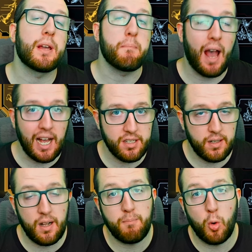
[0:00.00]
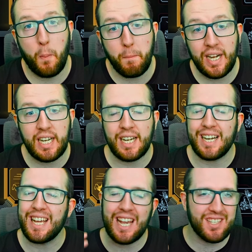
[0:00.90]
it has a lot more meaning
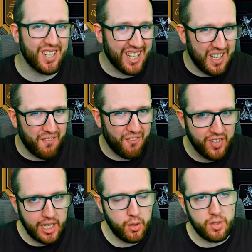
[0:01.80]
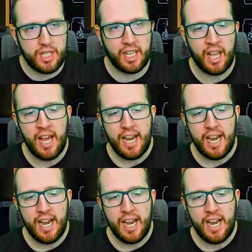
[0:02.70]
and it isn't confusing